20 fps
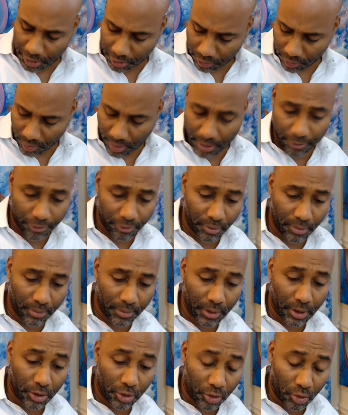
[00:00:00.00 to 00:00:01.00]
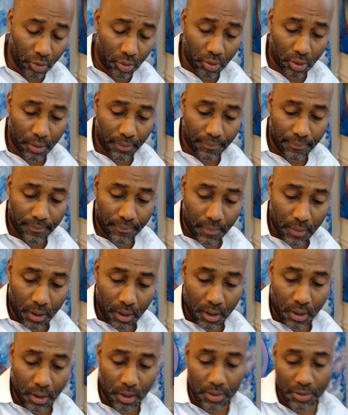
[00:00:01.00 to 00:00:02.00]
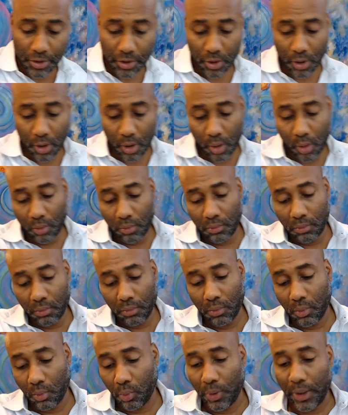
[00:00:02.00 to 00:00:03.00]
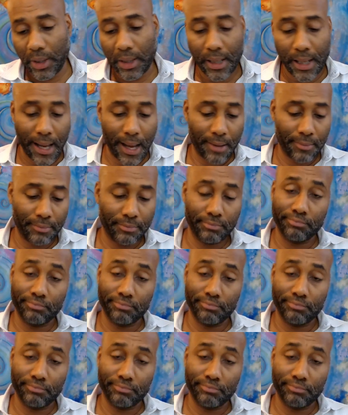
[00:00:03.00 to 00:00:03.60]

straight from the door. So we got